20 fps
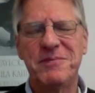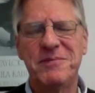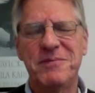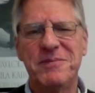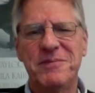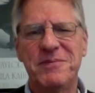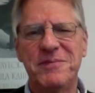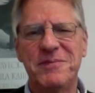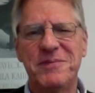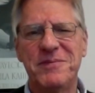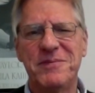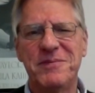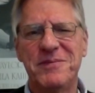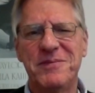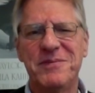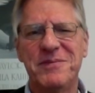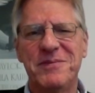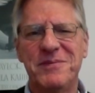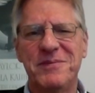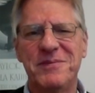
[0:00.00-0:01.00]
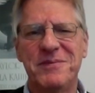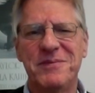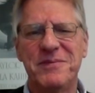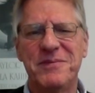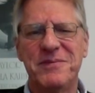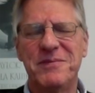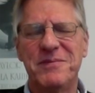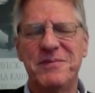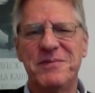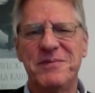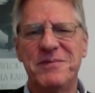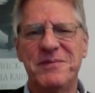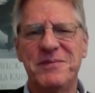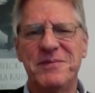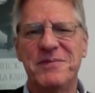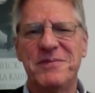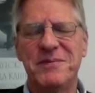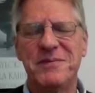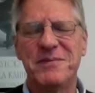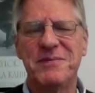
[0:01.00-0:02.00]

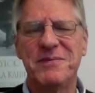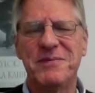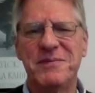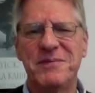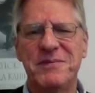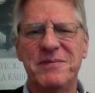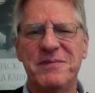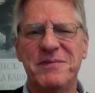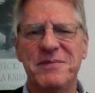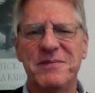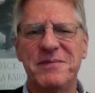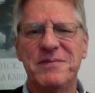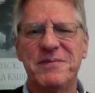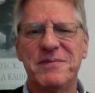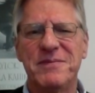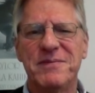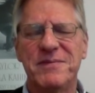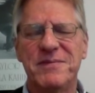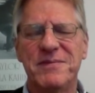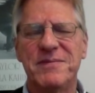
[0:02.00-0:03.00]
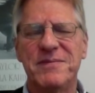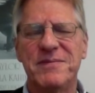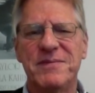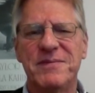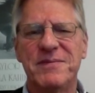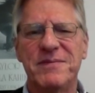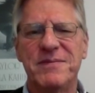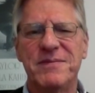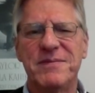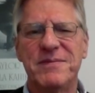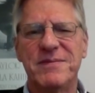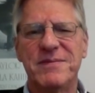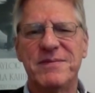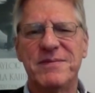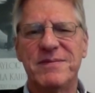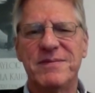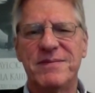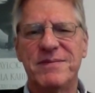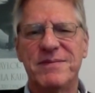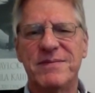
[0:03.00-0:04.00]

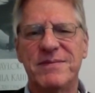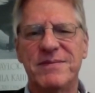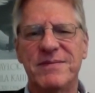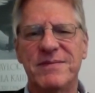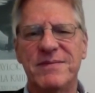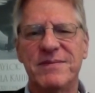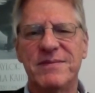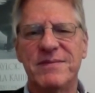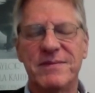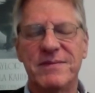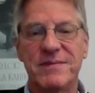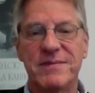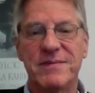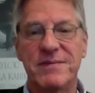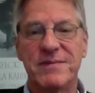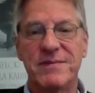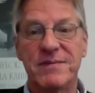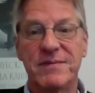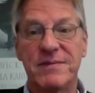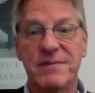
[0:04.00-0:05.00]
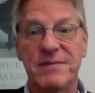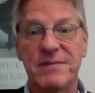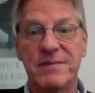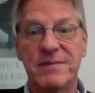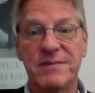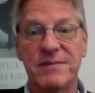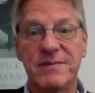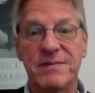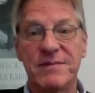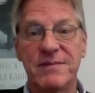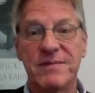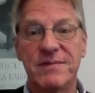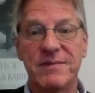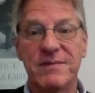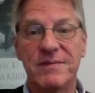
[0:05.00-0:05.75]
(silent)